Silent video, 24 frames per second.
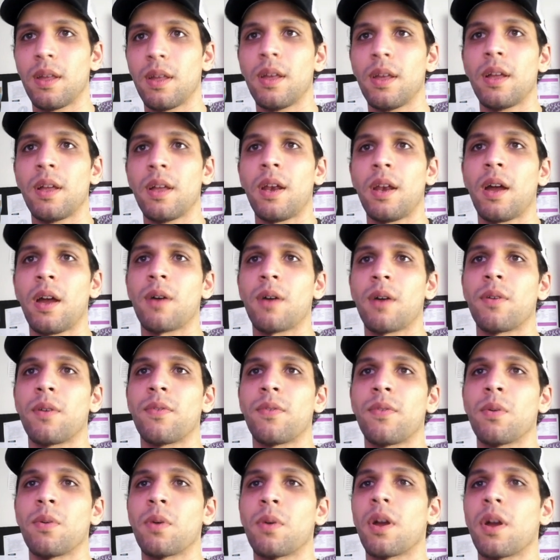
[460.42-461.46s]
Now, if
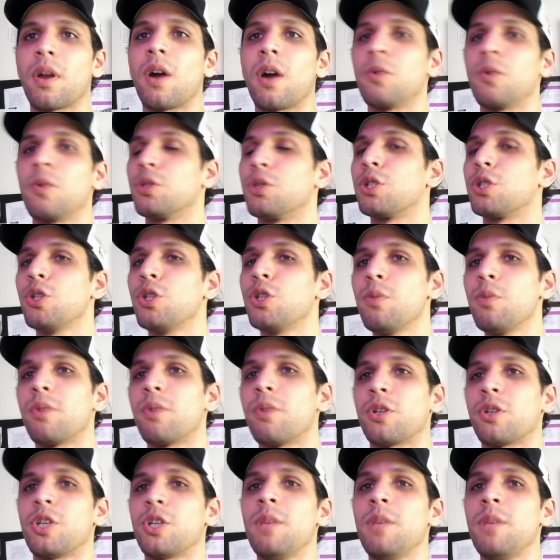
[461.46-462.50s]
you want to go super
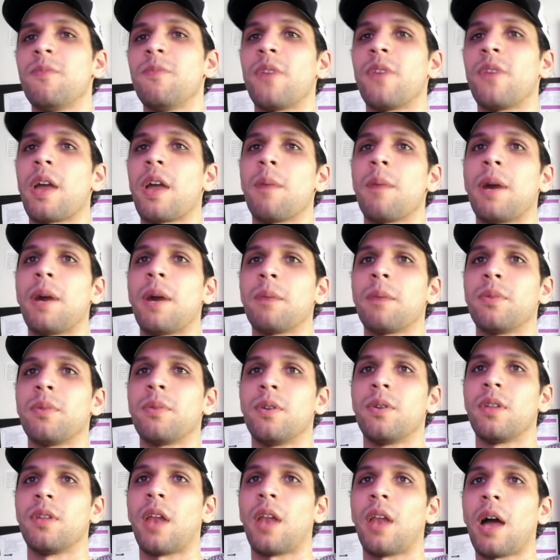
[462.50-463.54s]
cheap, forget about
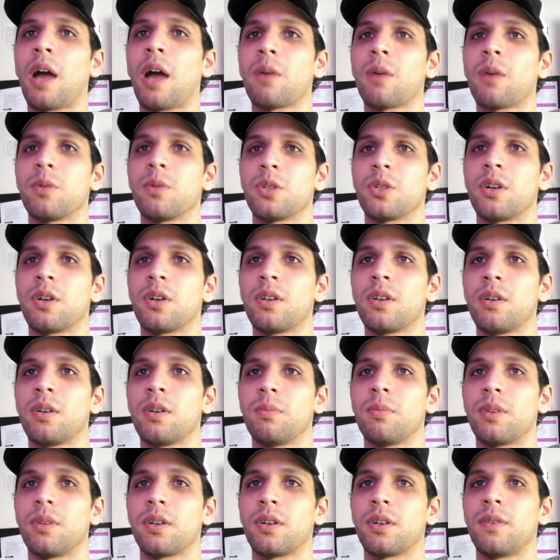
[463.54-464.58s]
putting the language on.
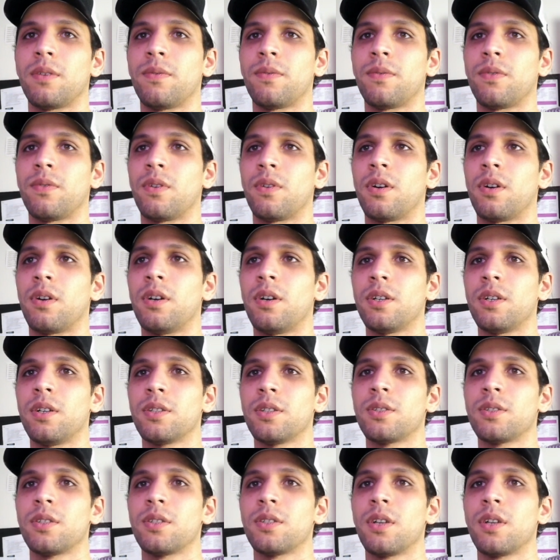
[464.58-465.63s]
But for
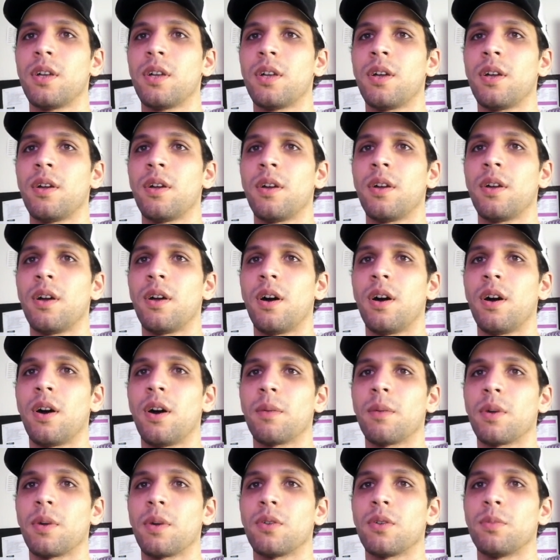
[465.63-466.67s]
us, I'm
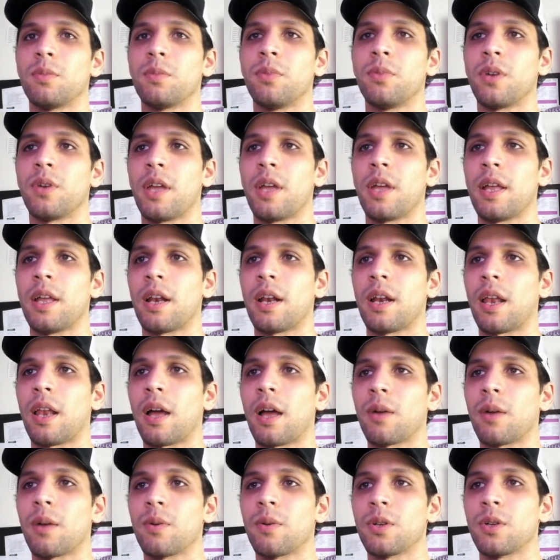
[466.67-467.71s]
going to put in
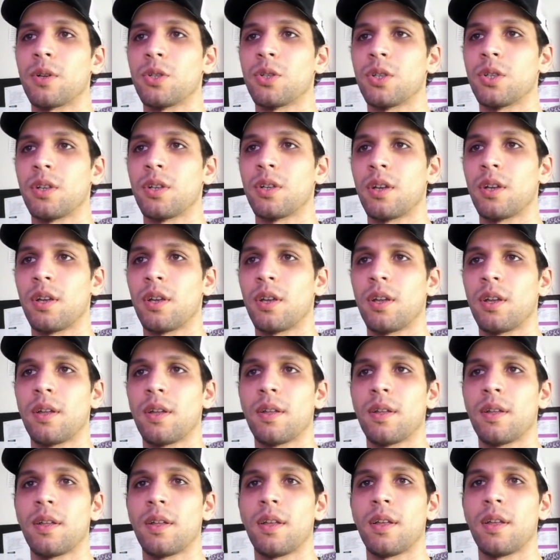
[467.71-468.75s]
language
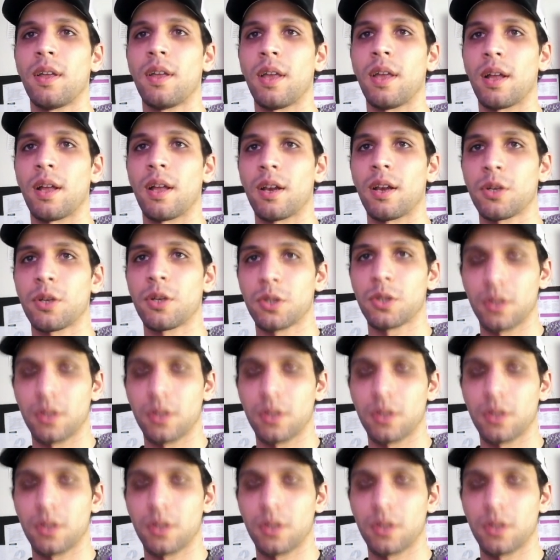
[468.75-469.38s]
English.